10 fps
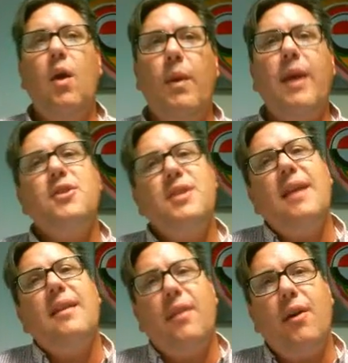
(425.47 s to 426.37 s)
we
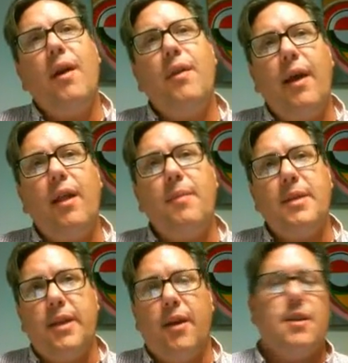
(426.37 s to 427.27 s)
understand that there are other
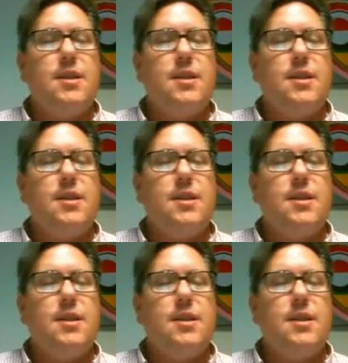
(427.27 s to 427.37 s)
elements here.